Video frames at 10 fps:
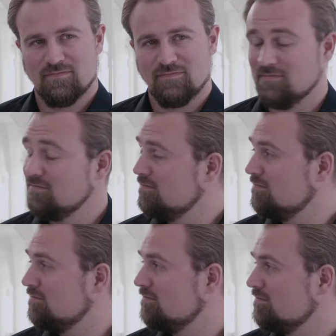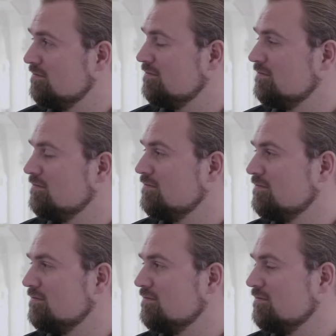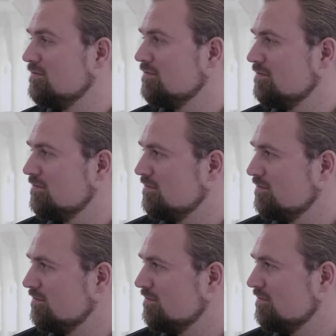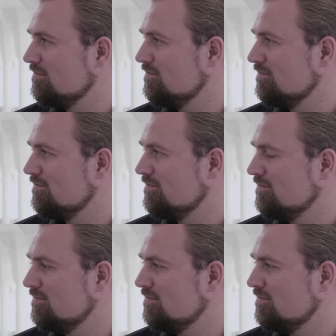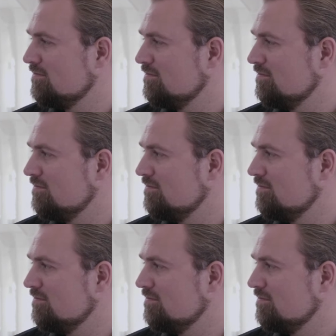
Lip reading: (silent)